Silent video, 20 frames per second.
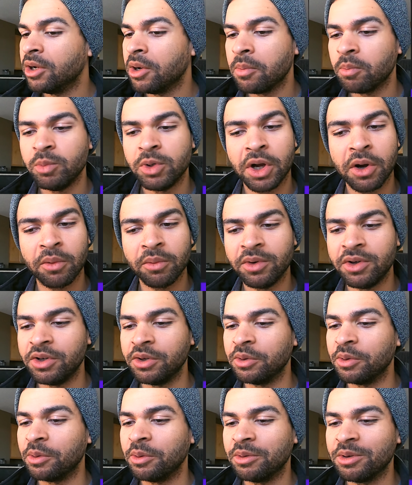Don't
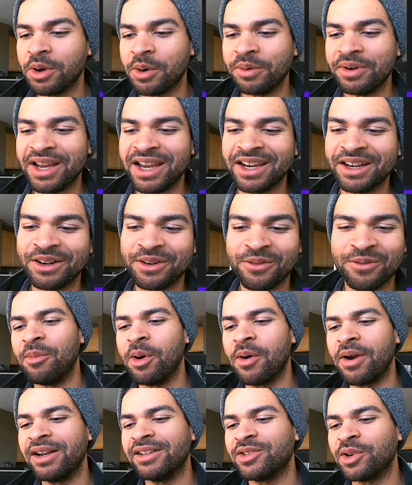do go negative.
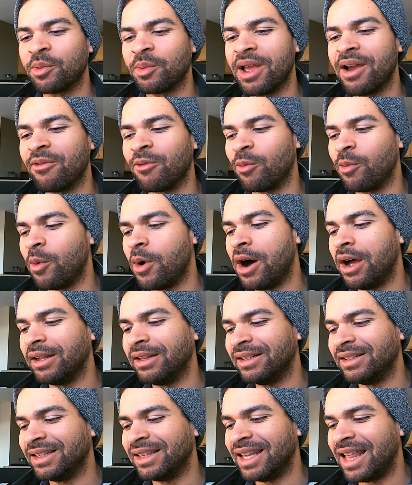All right, so we have
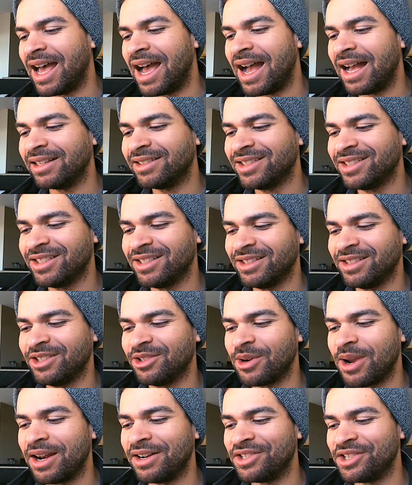one last
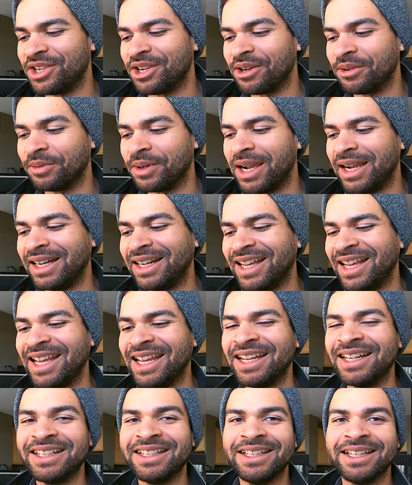strategy here, right?
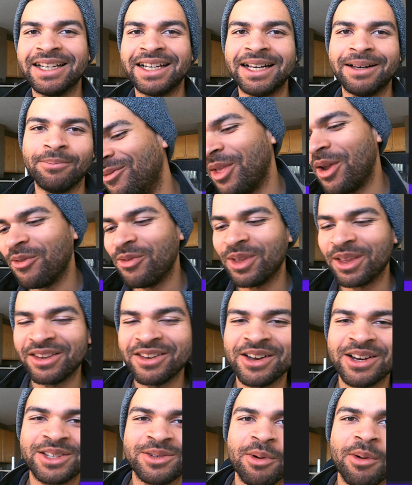Endgame. I feel like you
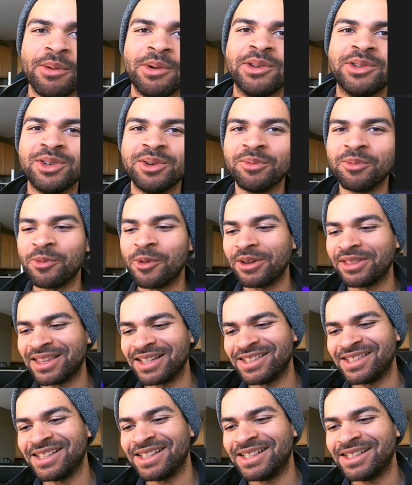guys probably assume what
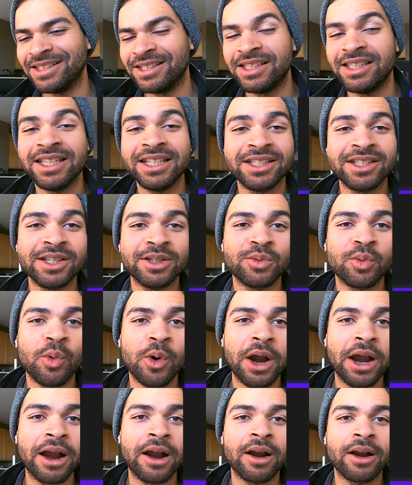this is. This is
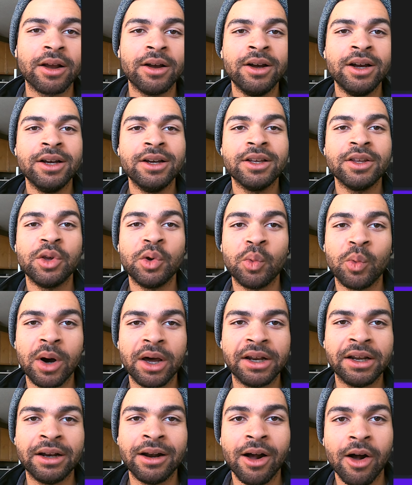where you
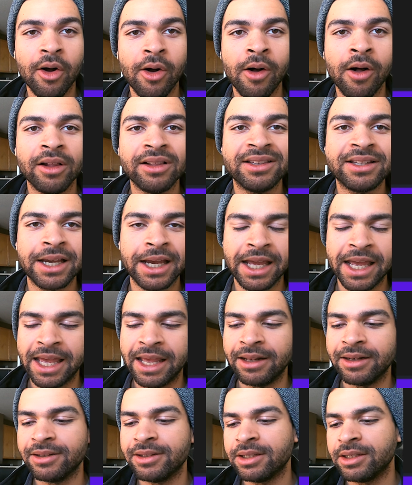want it all to
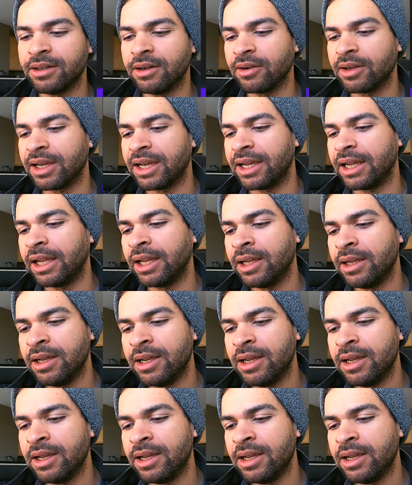end, okay?